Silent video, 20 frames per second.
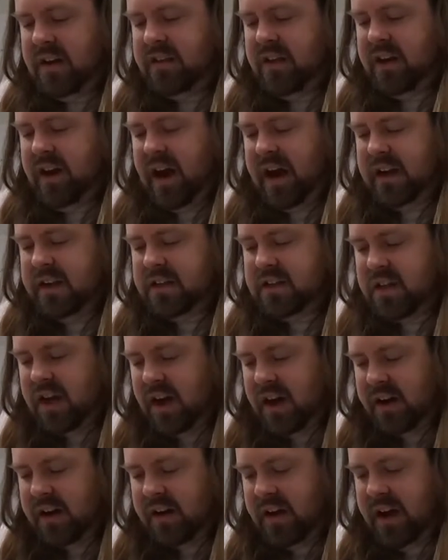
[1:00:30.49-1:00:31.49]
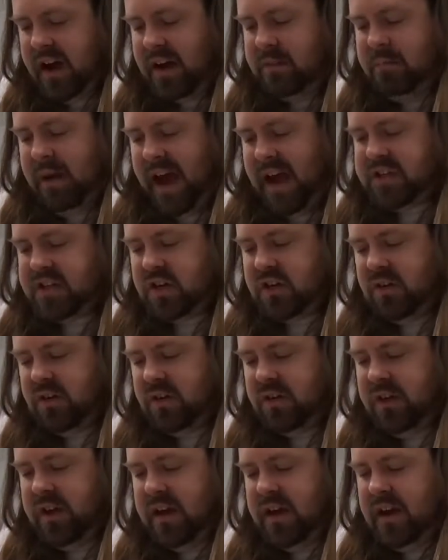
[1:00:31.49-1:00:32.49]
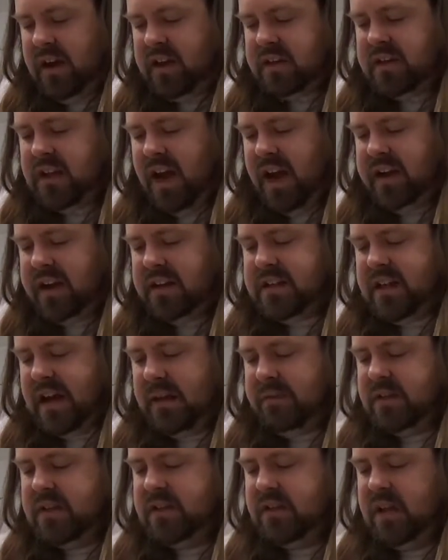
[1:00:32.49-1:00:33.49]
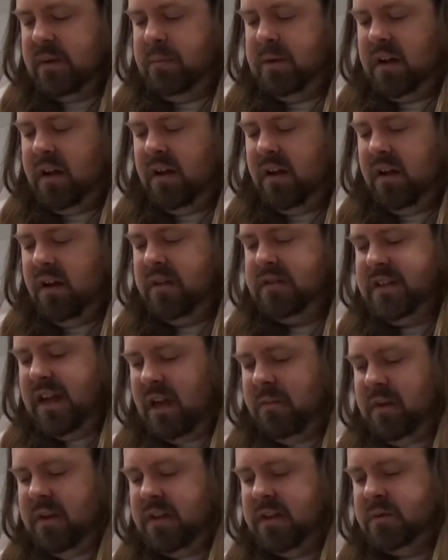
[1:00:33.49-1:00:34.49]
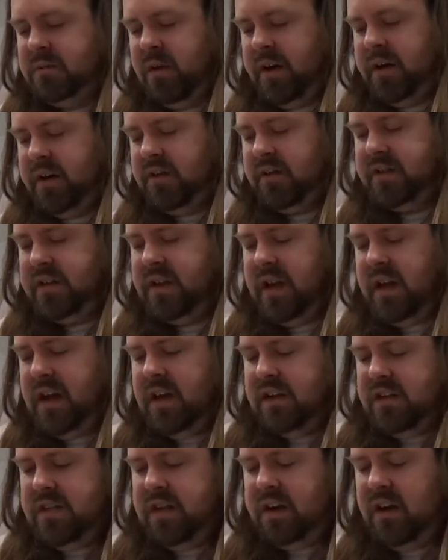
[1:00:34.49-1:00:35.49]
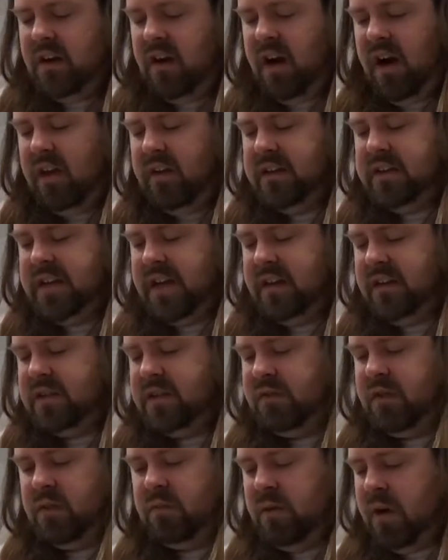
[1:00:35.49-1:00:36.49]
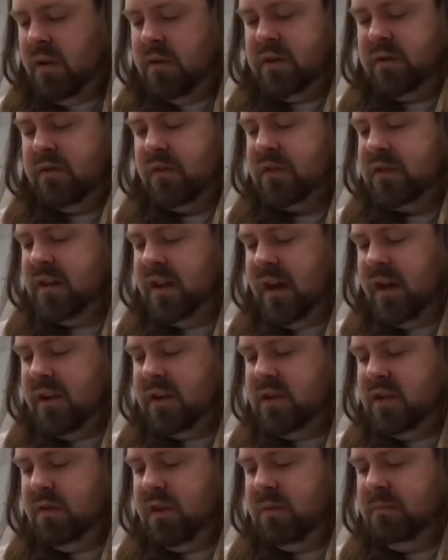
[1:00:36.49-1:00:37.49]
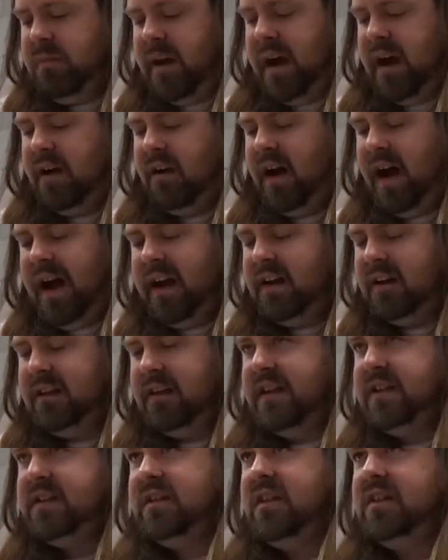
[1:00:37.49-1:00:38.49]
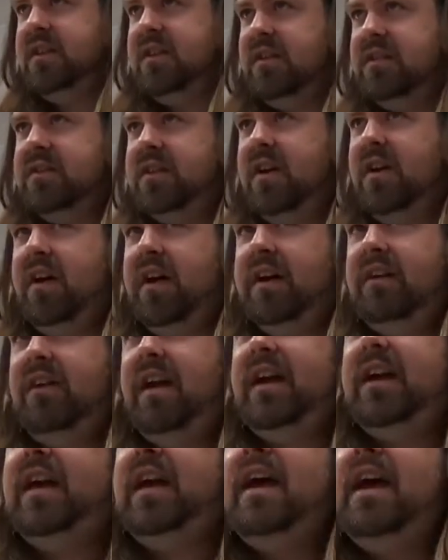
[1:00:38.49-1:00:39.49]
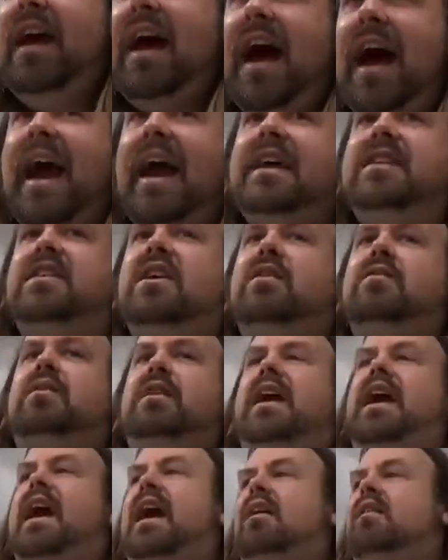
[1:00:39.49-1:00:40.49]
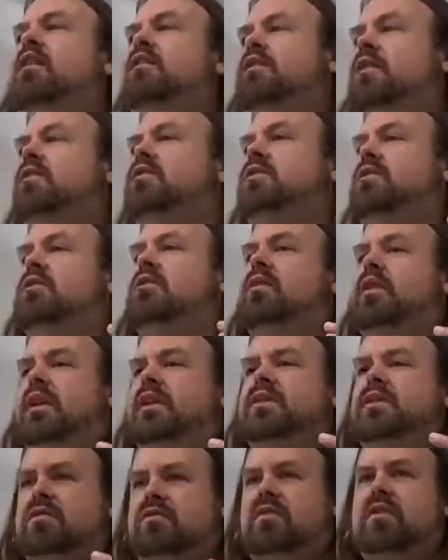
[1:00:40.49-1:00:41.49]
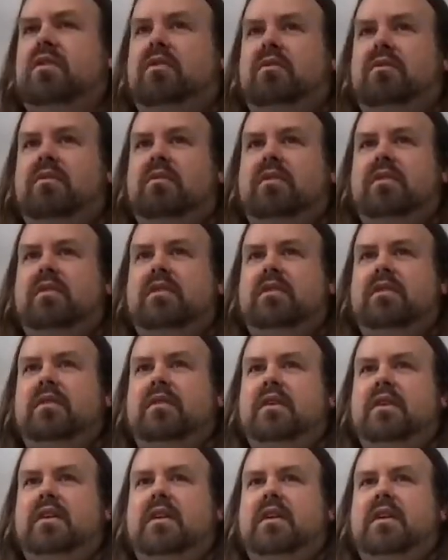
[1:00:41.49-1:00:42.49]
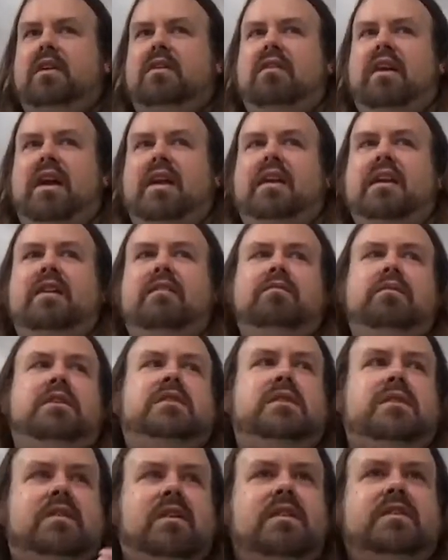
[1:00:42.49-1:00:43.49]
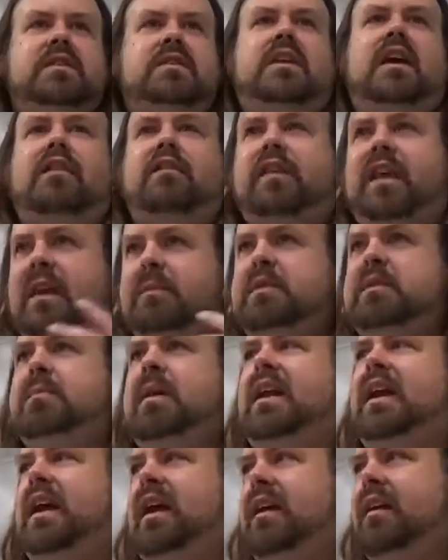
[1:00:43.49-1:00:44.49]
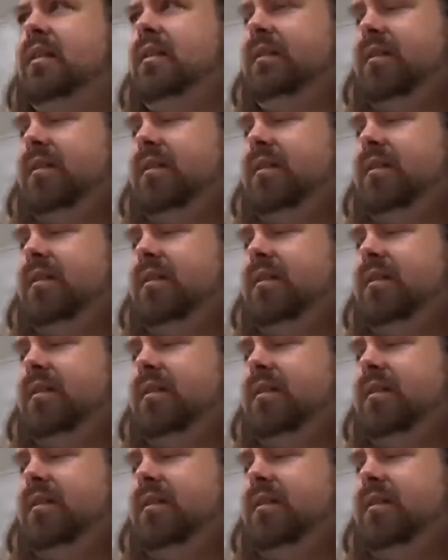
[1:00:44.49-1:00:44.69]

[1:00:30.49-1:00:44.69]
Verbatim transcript: The night is young and magical. It is not yet time to sleep in the hall. Tell me these wonders. Sit in our hall and tell us of your woes for as long as you can bear. I could listen until dawn, right? I don't care if your story is true, right? This is good stuff. Keep spinning.